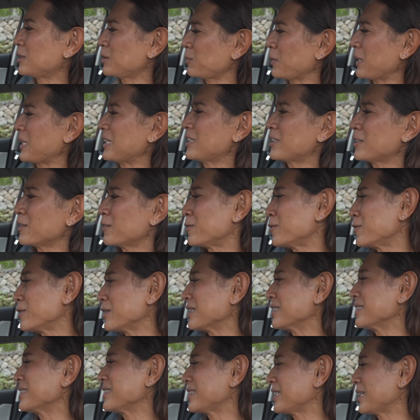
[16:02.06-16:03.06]
space of
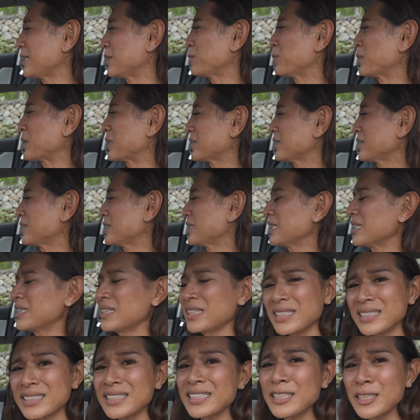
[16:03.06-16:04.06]
real estate because it
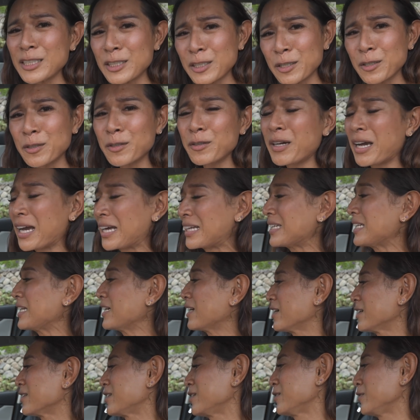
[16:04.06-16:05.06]
doesn't show any
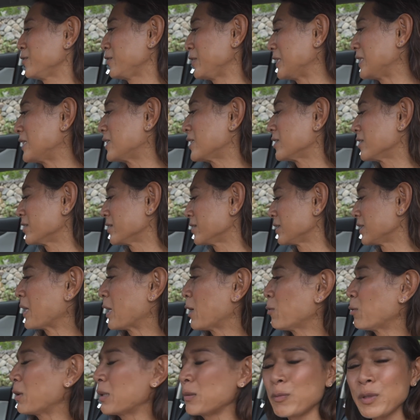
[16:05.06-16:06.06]
other features.
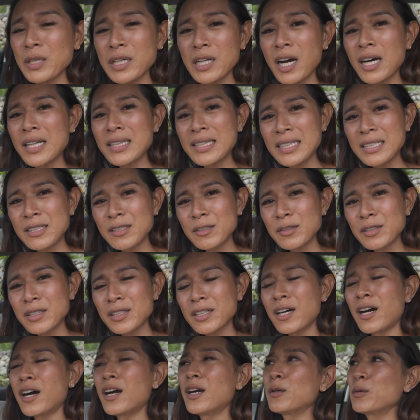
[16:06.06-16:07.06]
Now, when we got into the
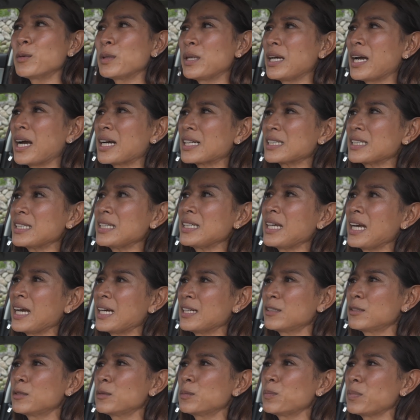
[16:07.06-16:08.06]
car, we actually
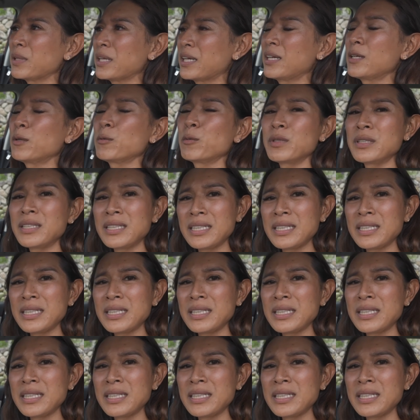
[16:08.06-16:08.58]
had to play with